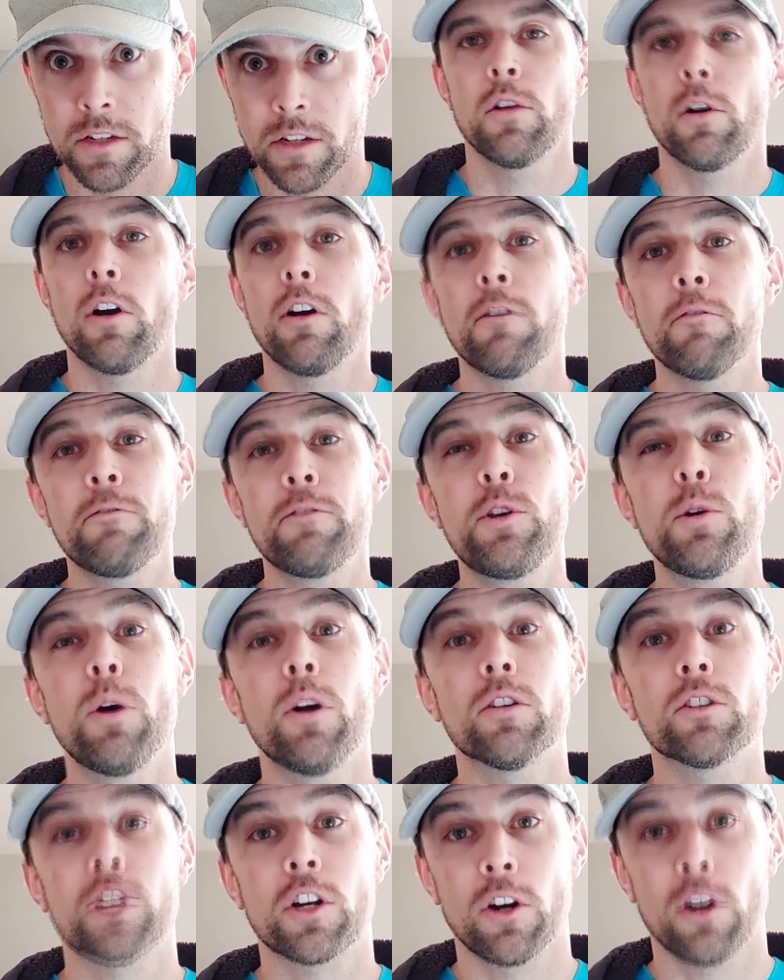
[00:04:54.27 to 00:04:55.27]
There are a few
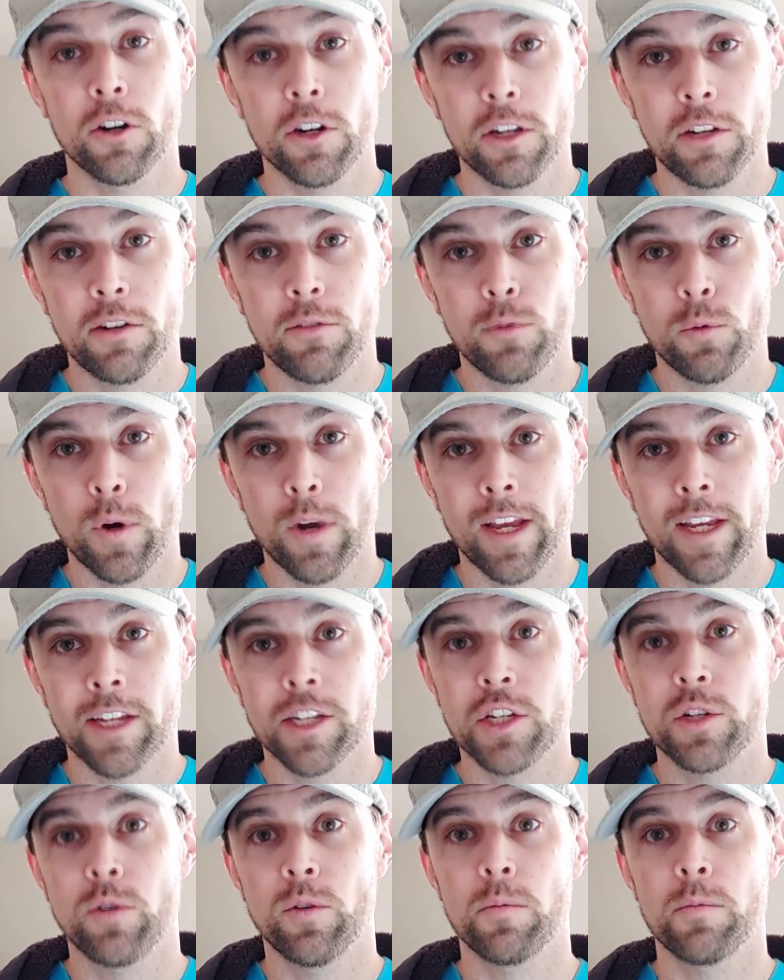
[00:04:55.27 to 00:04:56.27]
alternative
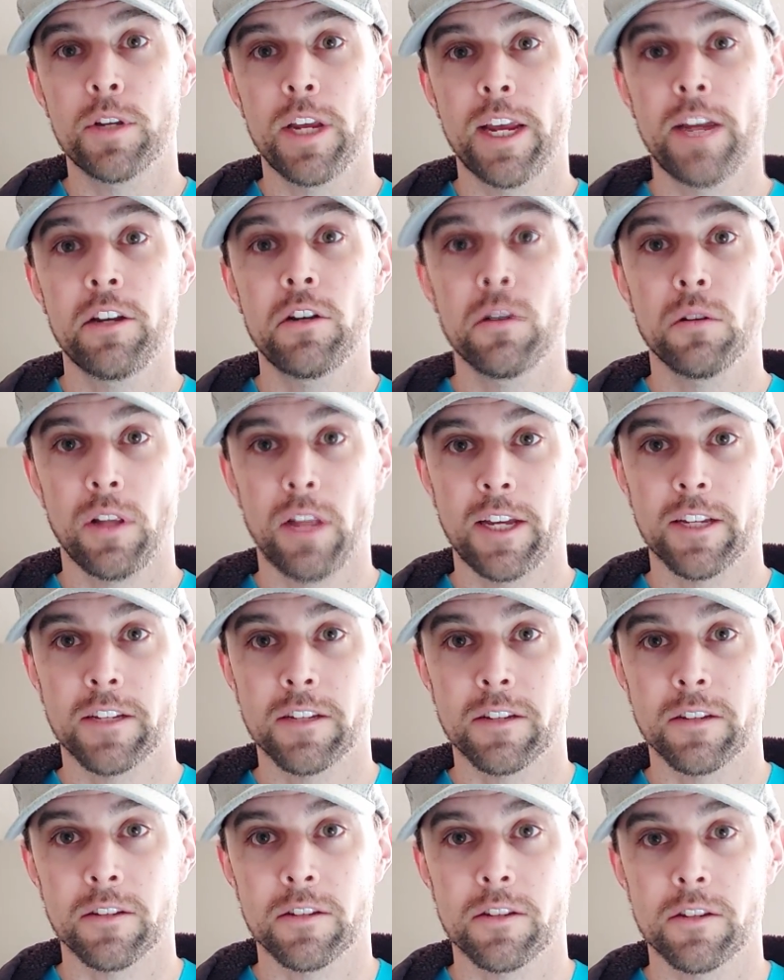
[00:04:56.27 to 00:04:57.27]
ways to obtain your
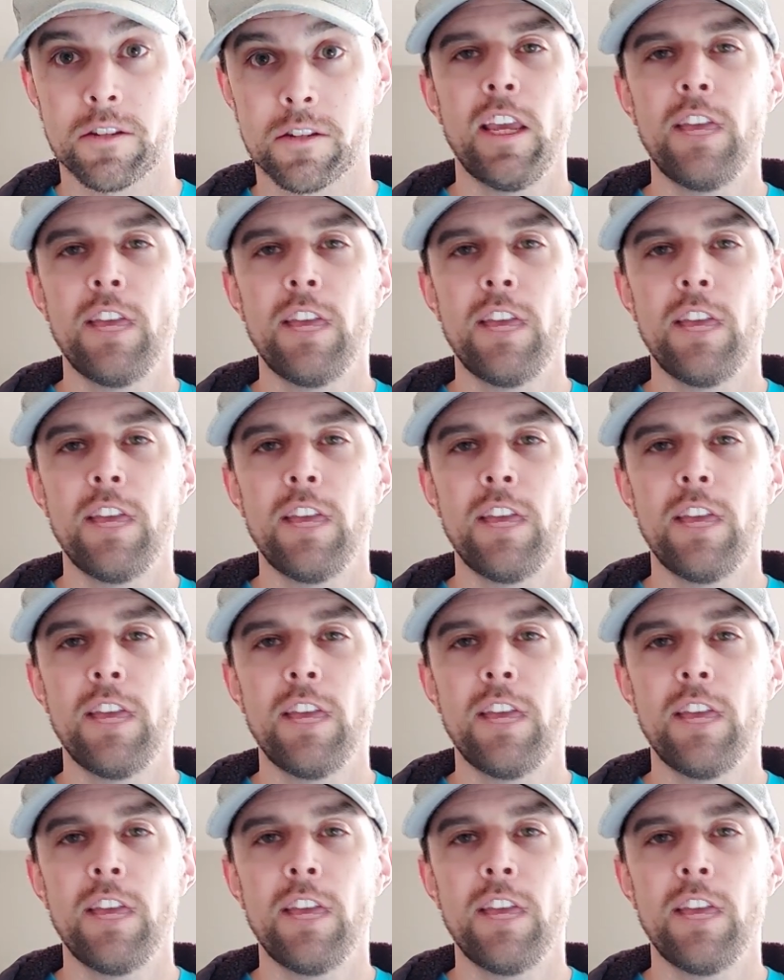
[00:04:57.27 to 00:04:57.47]
license.